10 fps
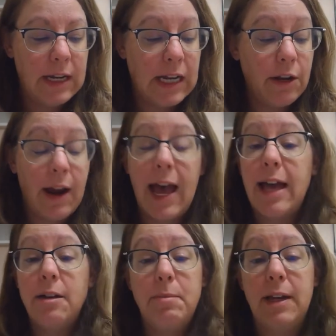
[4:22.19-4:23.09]
and there
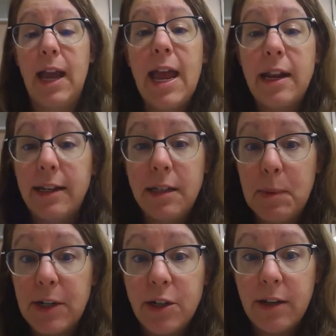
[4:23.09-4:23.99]
hadn't been any
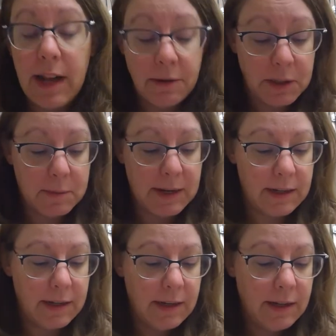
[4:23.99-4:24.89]
special announcement.